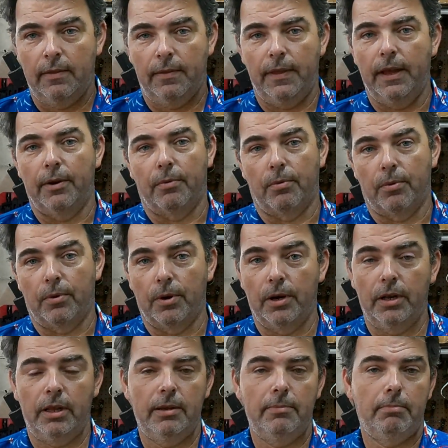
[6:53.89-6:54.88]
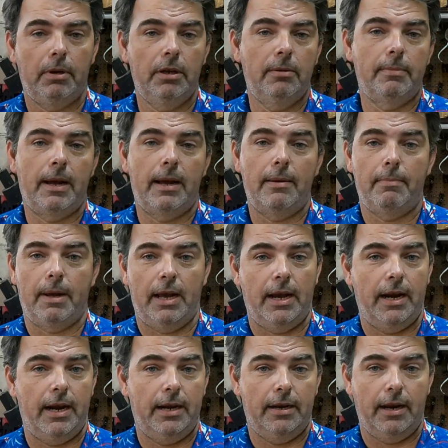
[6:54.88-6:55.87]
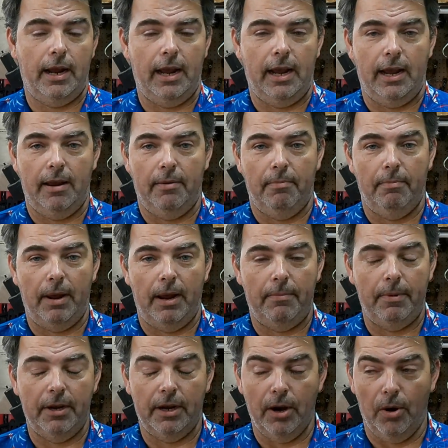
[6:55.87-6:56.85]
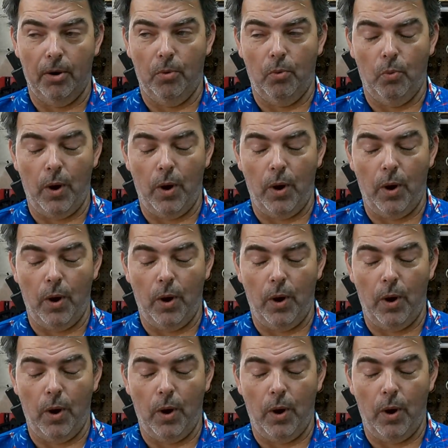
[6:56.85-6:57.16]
that really blew my mind and made me go,